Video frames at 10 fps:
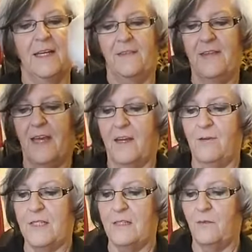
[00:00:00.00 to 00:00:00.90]
That
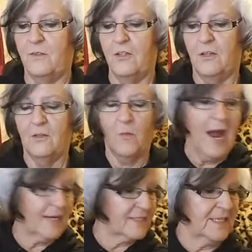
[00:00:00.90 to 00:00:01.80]
goes in, your little
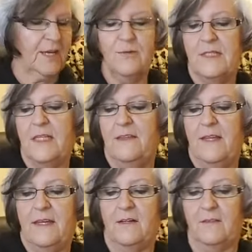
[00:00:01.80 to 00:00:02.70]
wax goes in
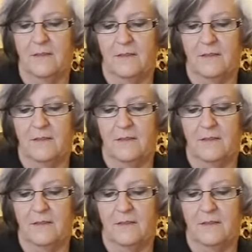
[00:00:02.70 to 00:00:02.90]
there.